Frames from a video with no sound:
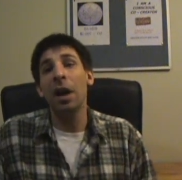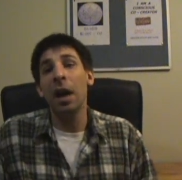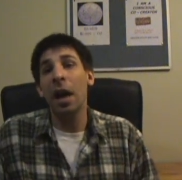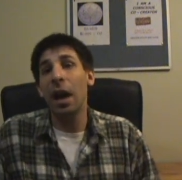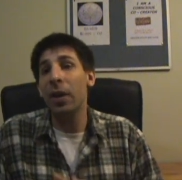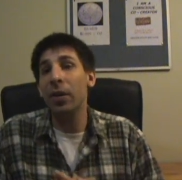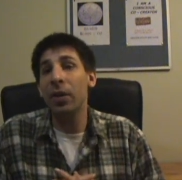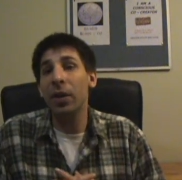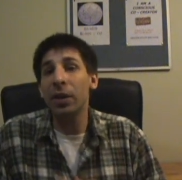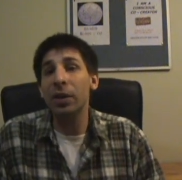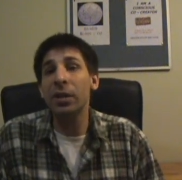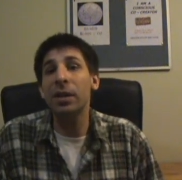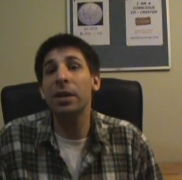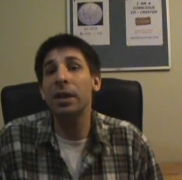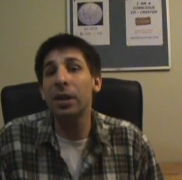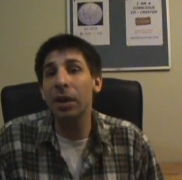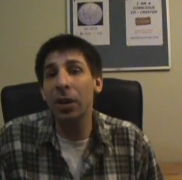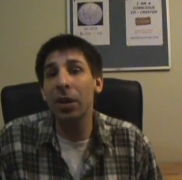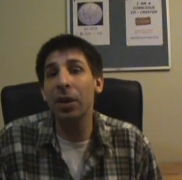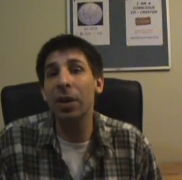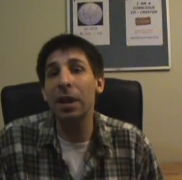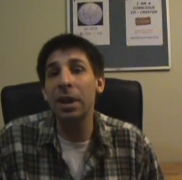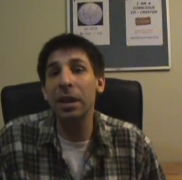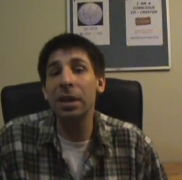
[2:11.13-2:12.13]
And there
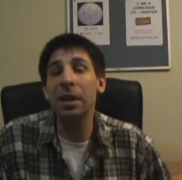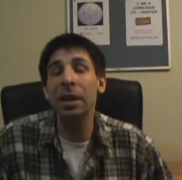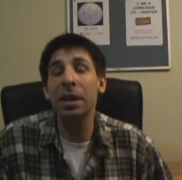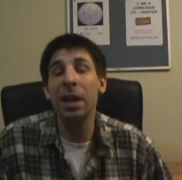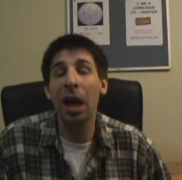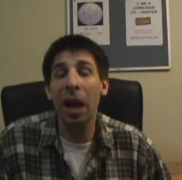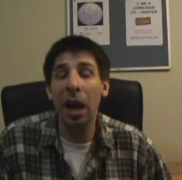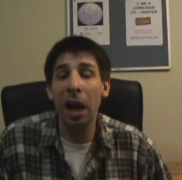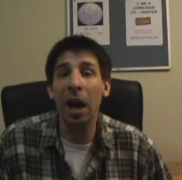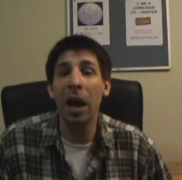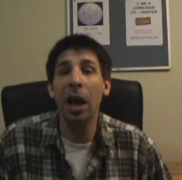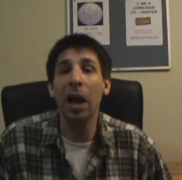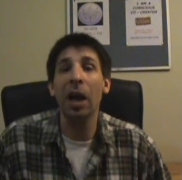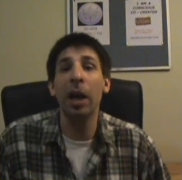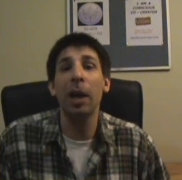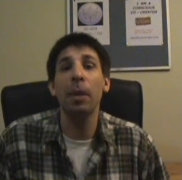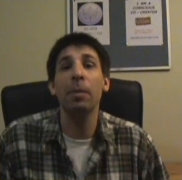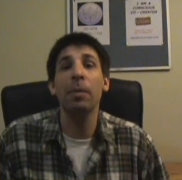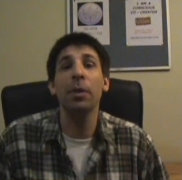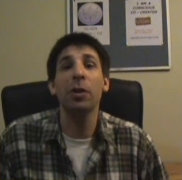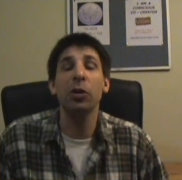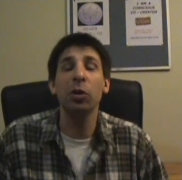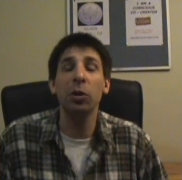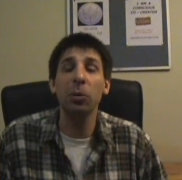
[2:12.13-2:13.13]
still is
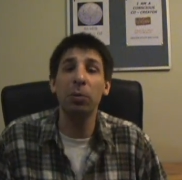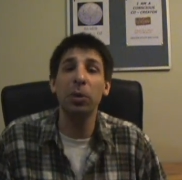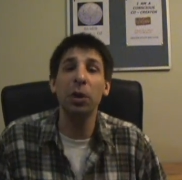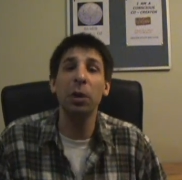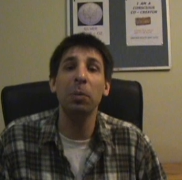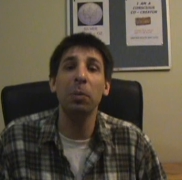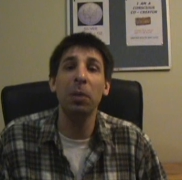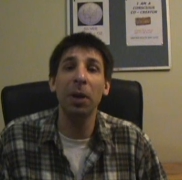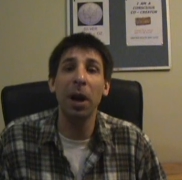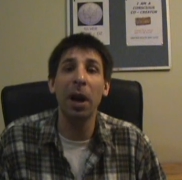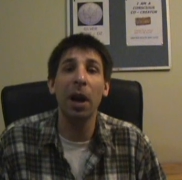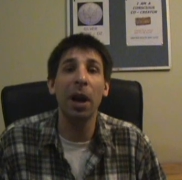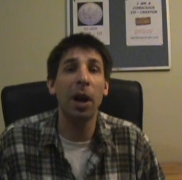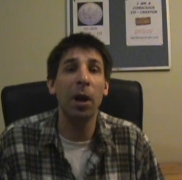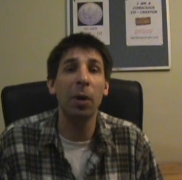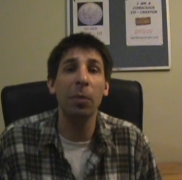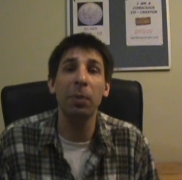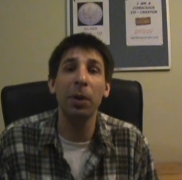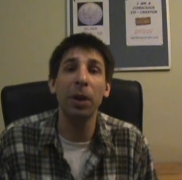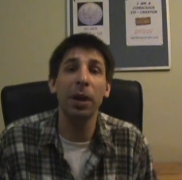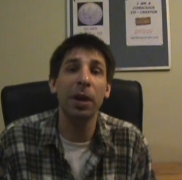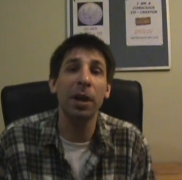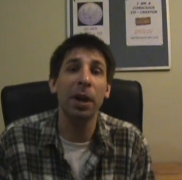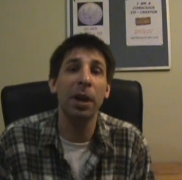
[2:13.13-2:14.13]
time to prepare
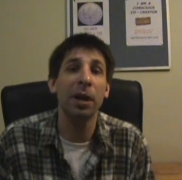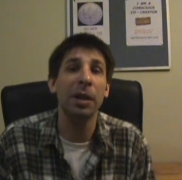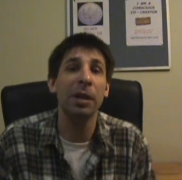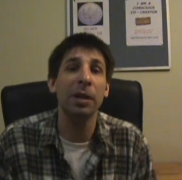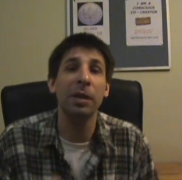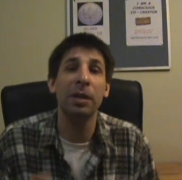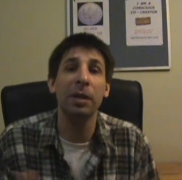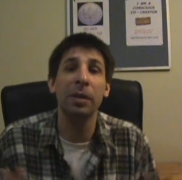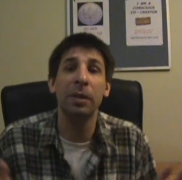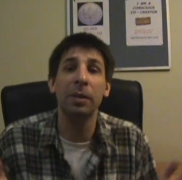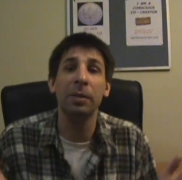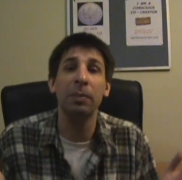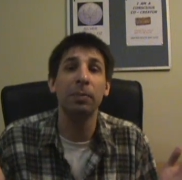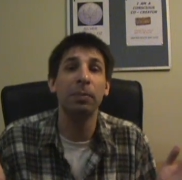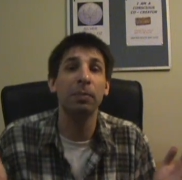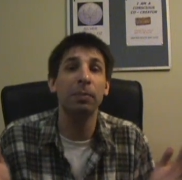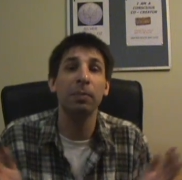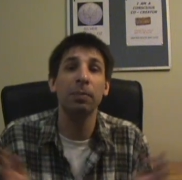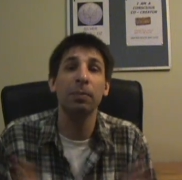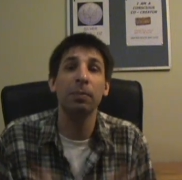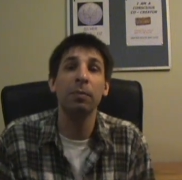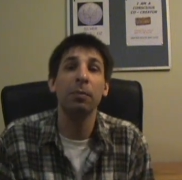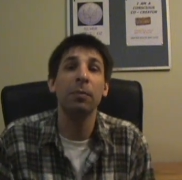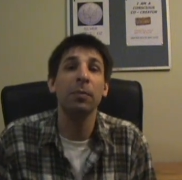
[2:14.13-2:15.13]
because
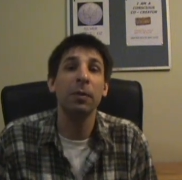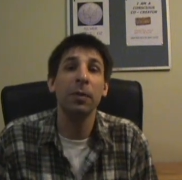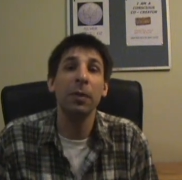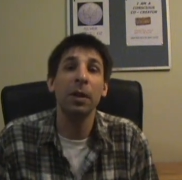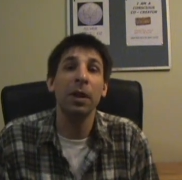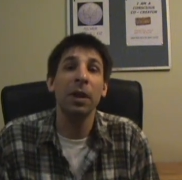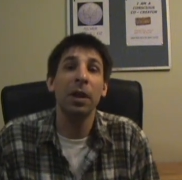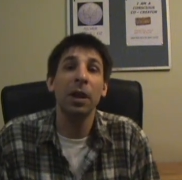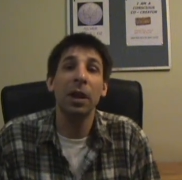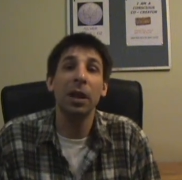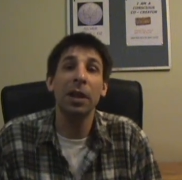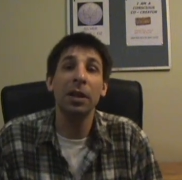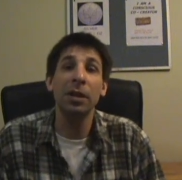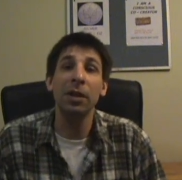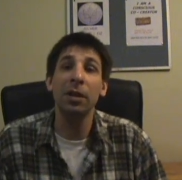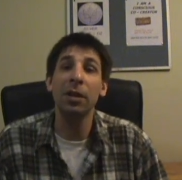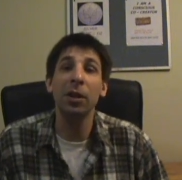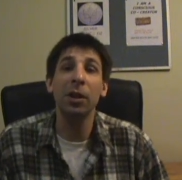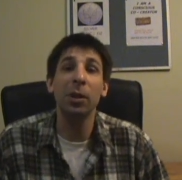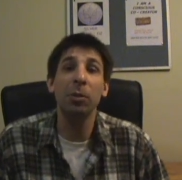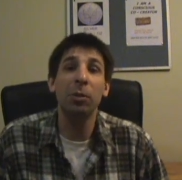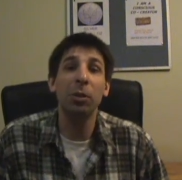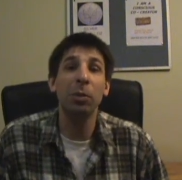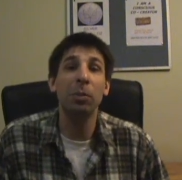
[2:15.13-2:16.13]
it's either
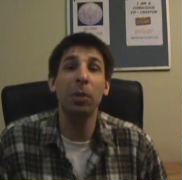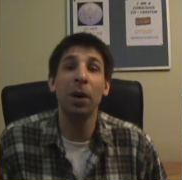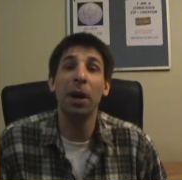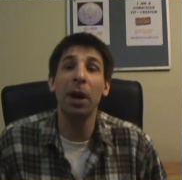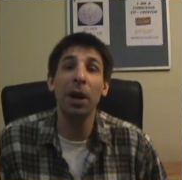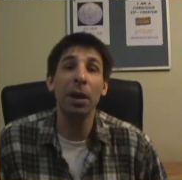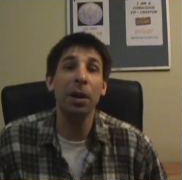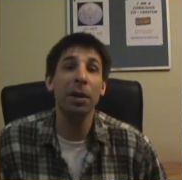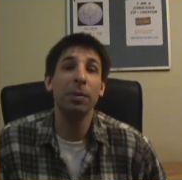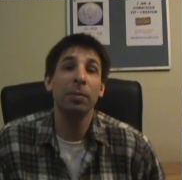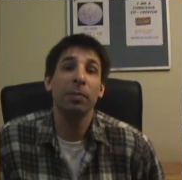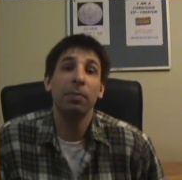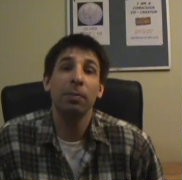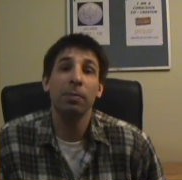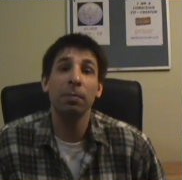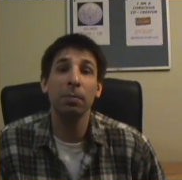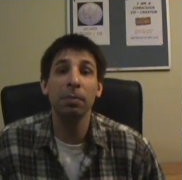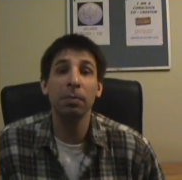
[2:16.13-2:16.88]
you prepare